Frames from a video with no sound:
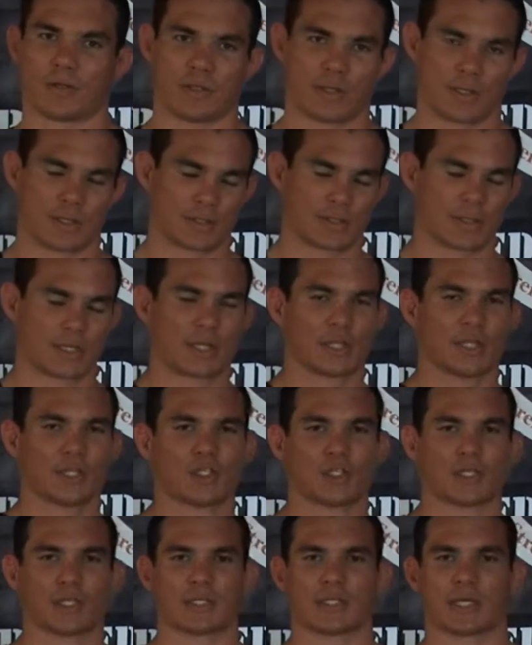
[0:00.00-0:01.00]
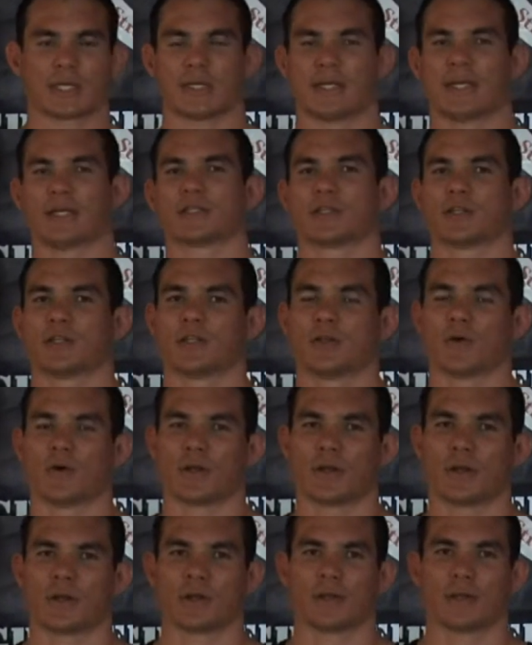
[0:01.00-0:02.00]
the, the, clinching techniques I do
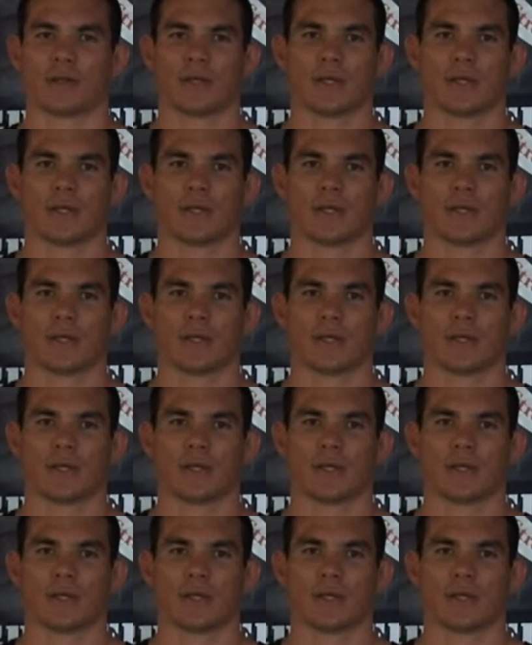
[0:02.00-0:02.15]
on it.